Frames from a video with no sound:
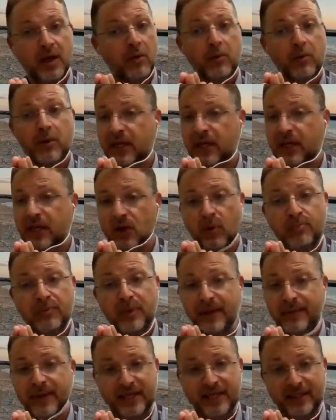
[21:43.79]
We cannot
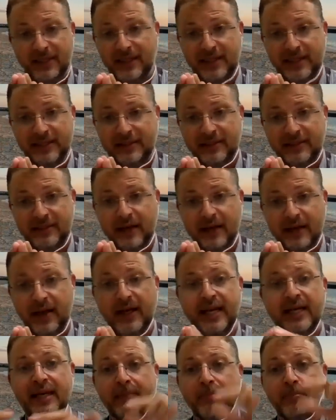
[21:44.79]
mimic this
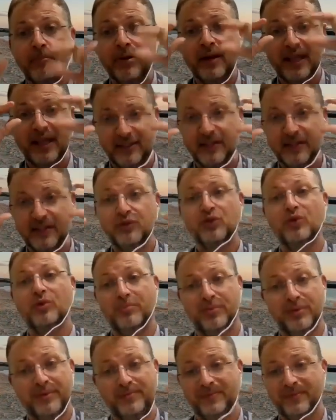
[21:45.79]
in a plastic tube